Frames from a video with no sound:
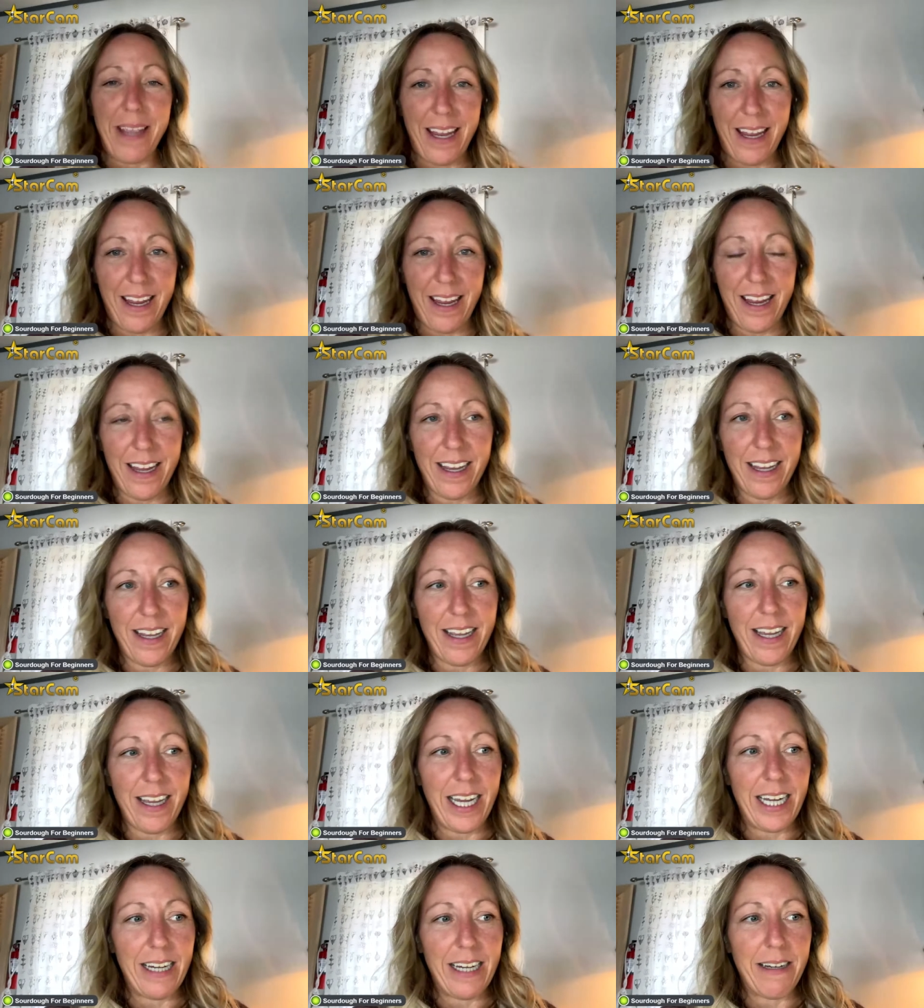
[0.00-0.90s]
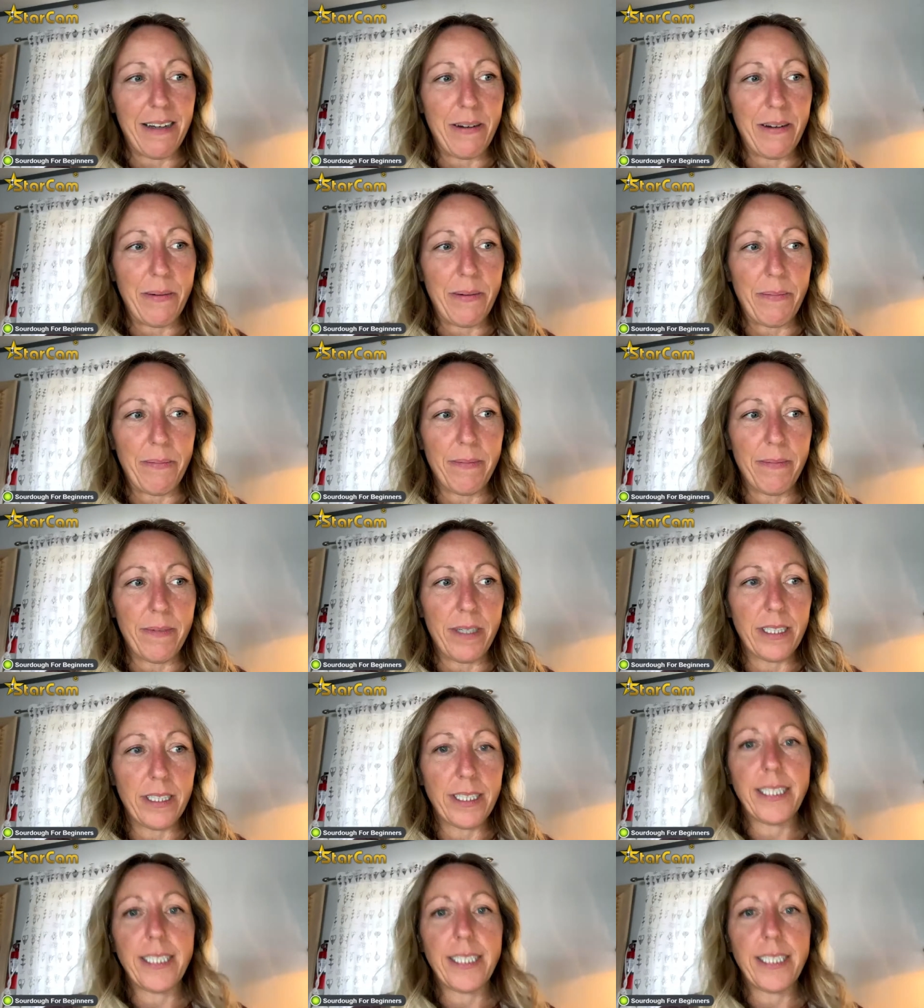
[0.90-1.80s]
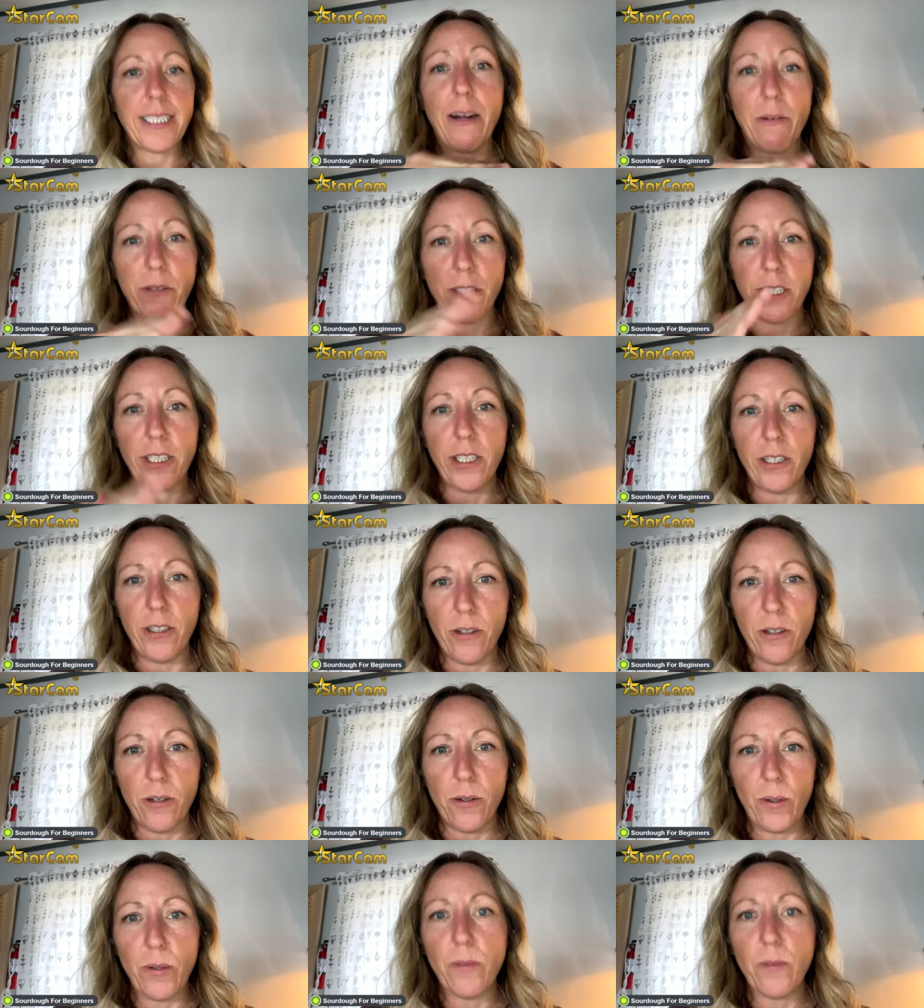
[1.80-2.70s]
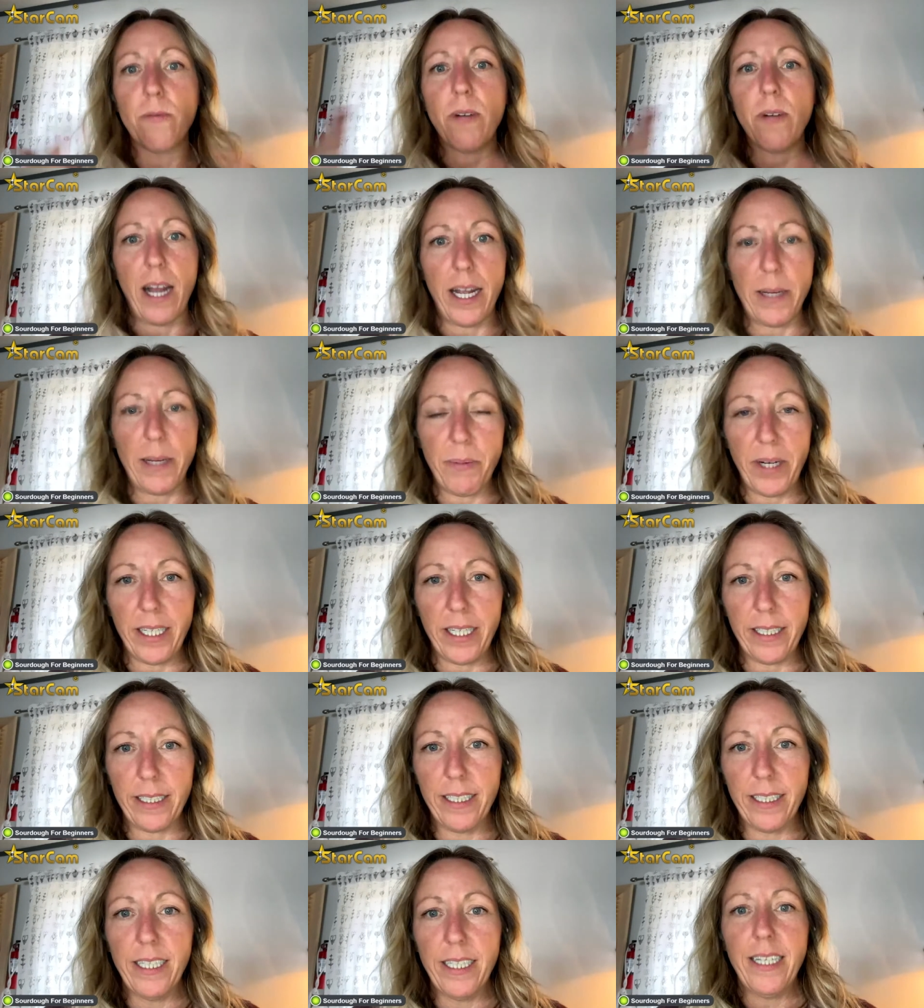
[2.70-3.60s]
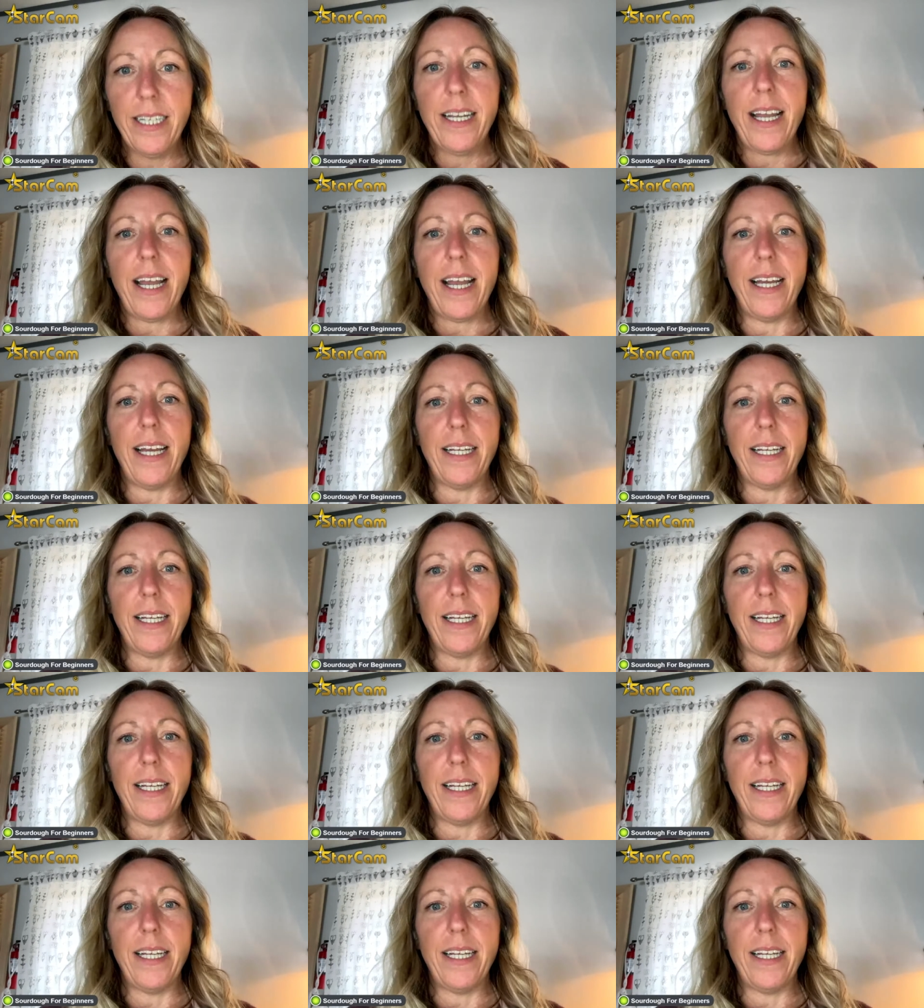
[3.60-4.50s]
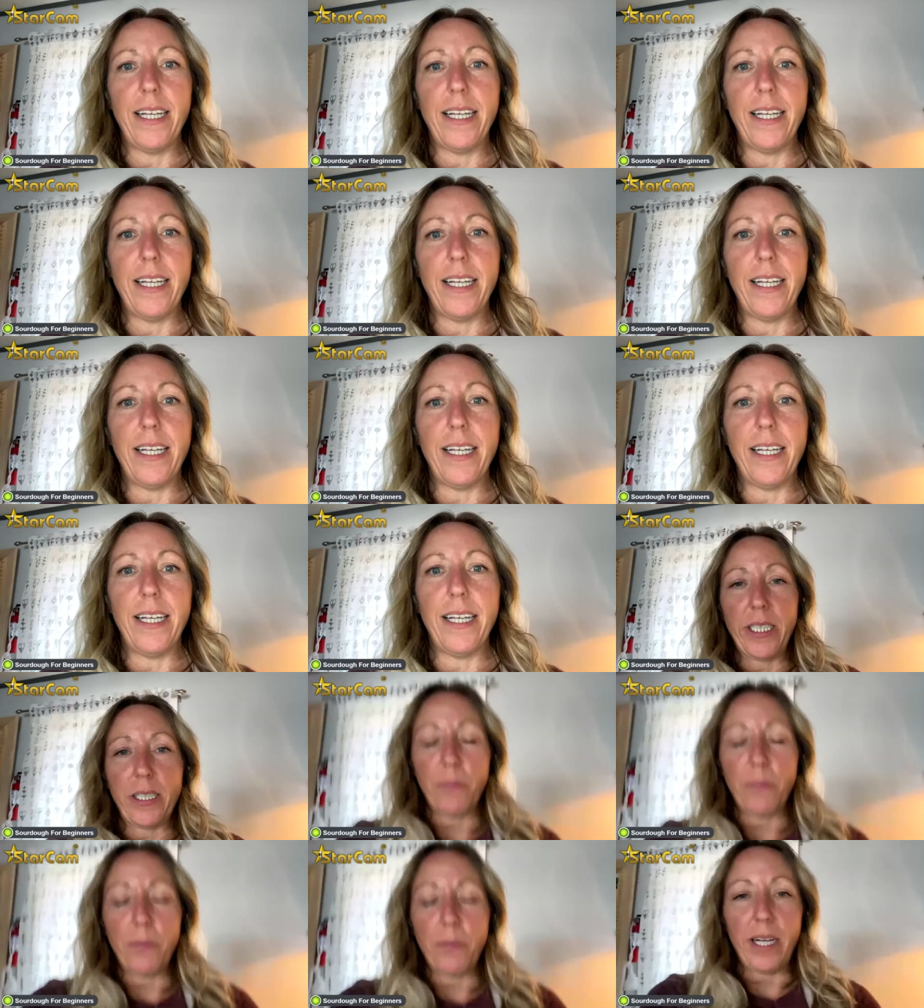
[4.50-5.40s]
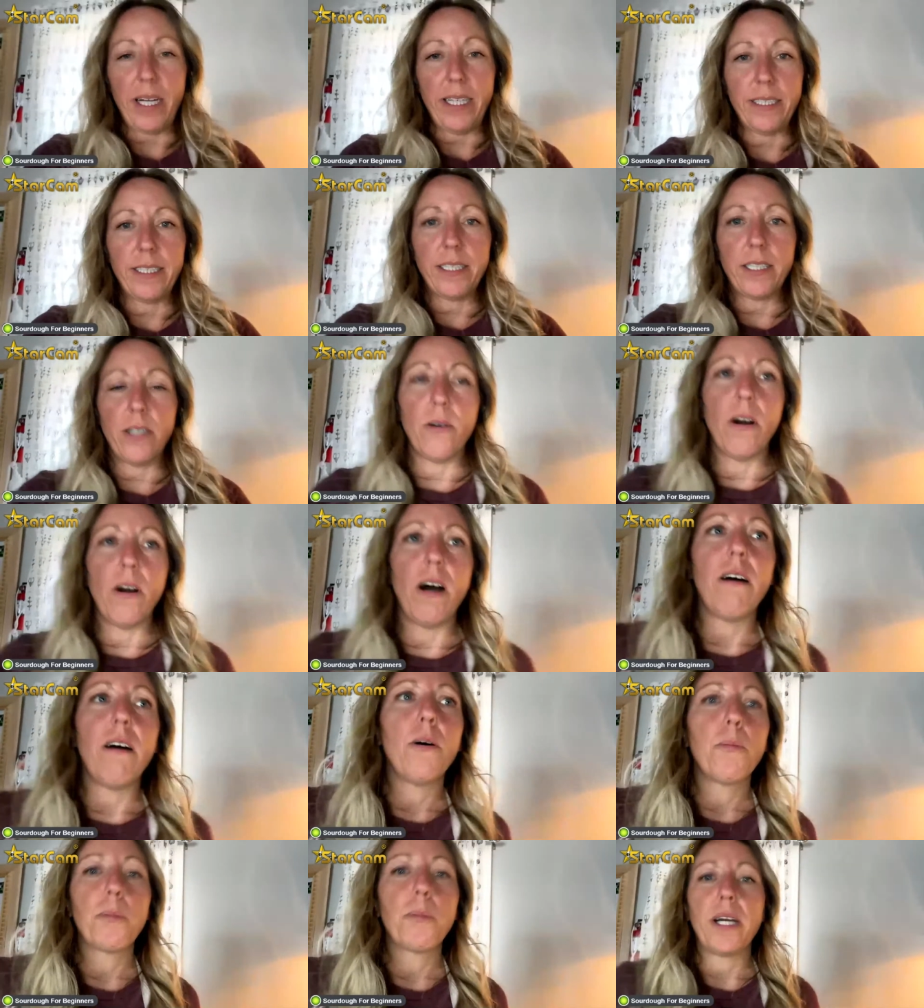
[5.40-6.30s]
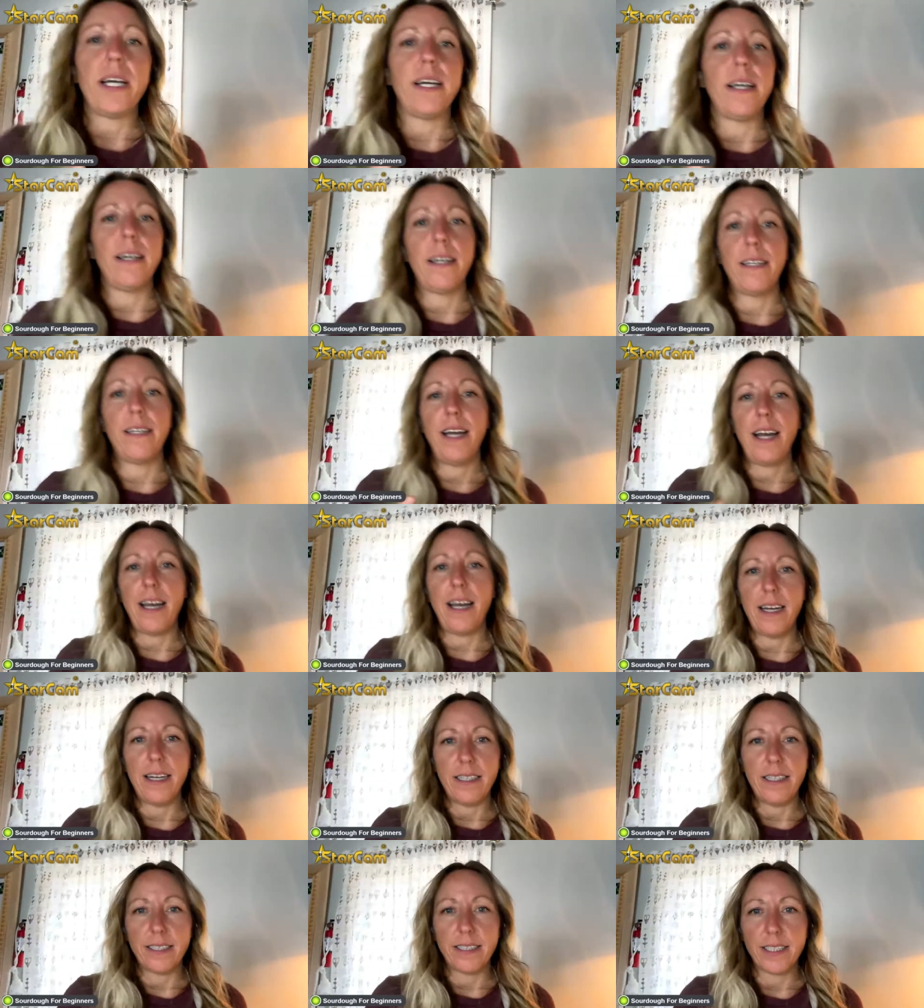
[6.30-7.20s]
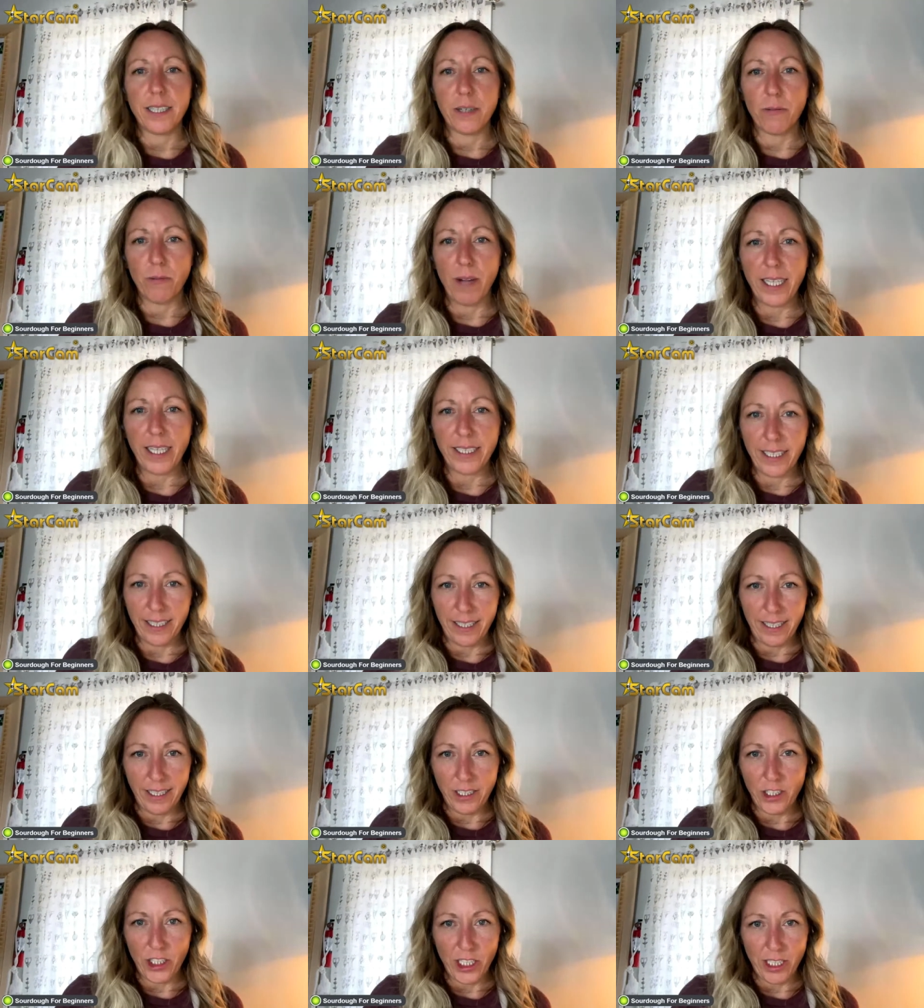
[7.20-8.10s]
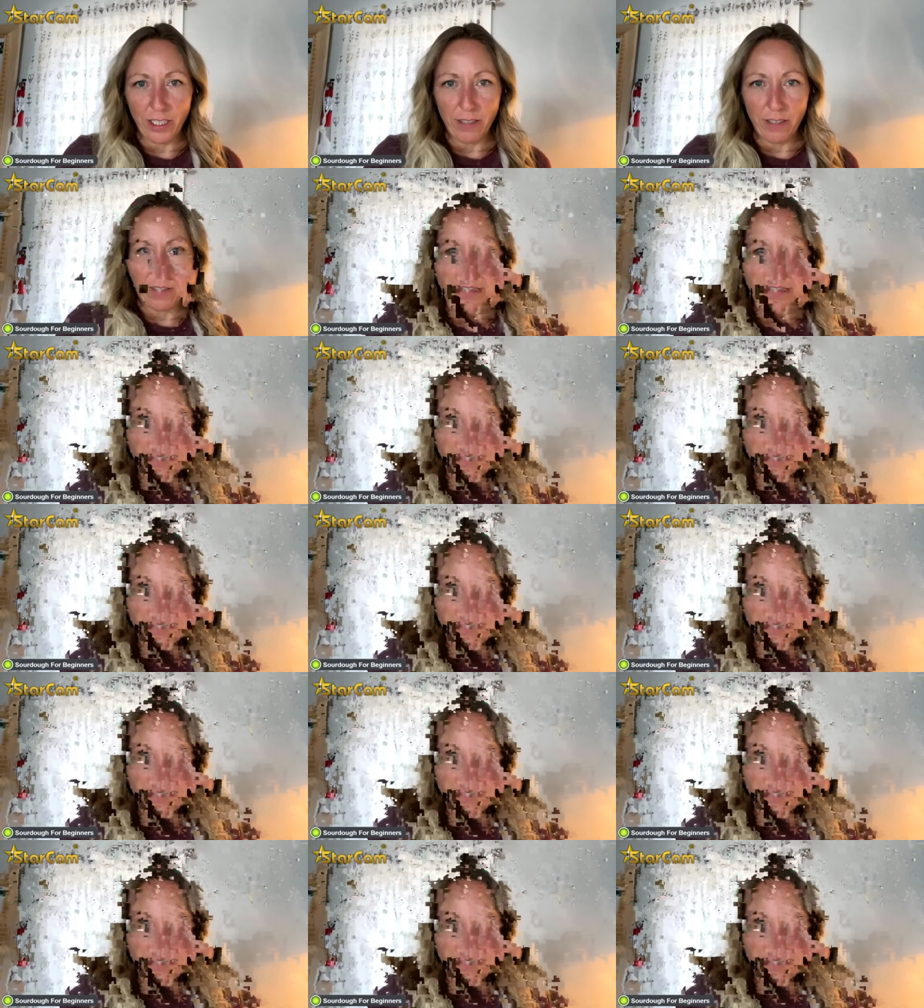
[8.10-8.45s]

make um, sourdough rye bread and sourdough pumpernickel bread. So all bread has a rising agent,